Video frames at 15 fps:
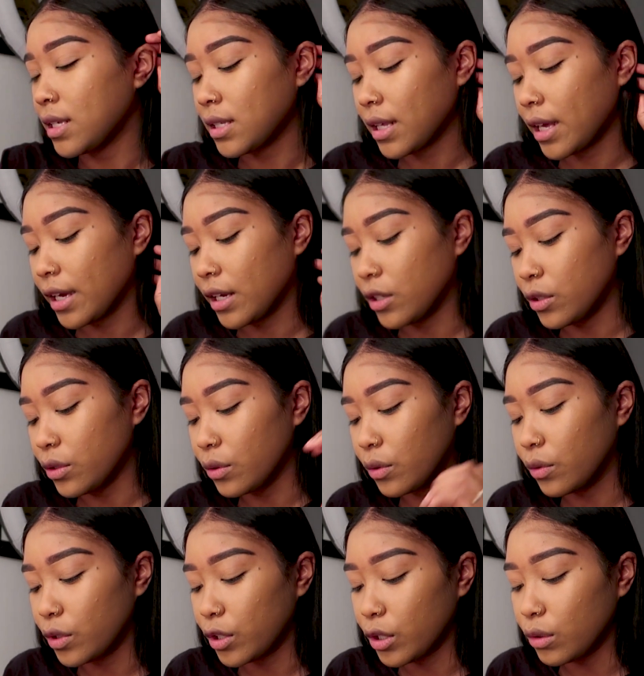It's like,
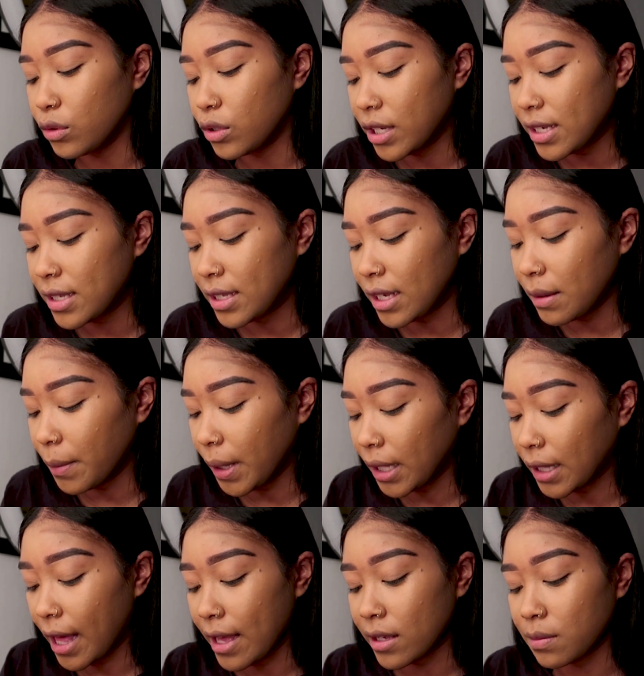dude, you just seen
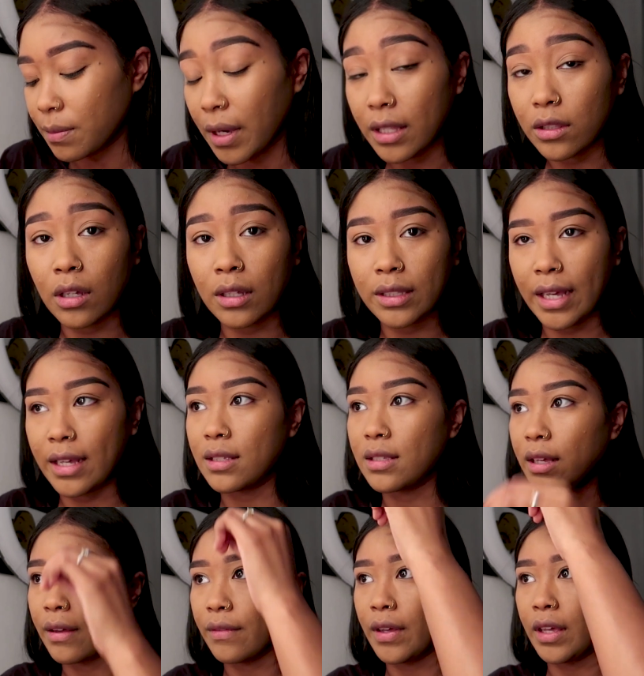me last month on
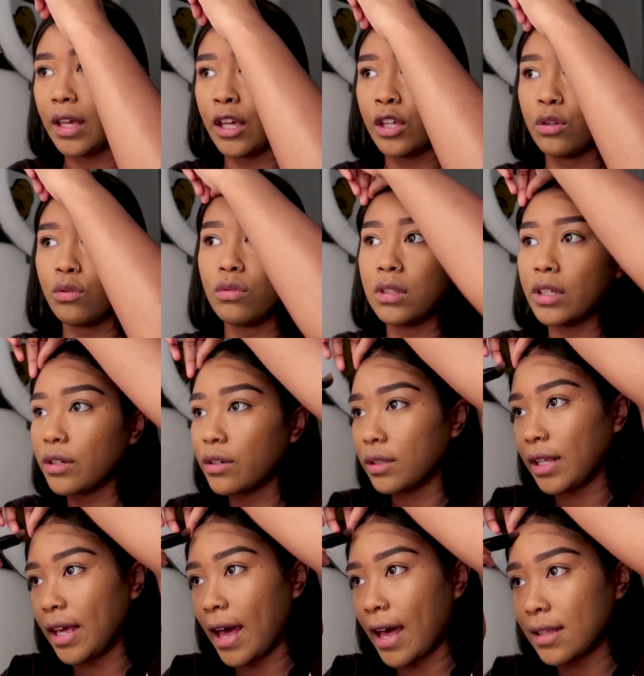Thanksgiving and you
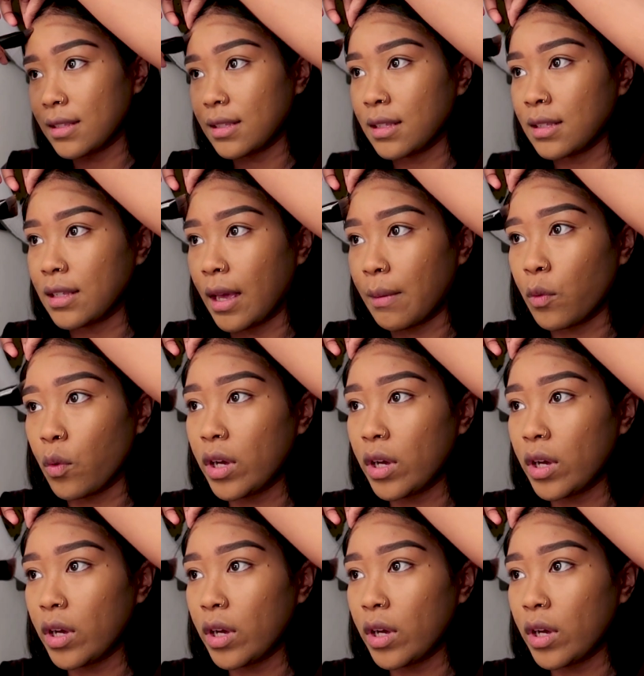literally asked the same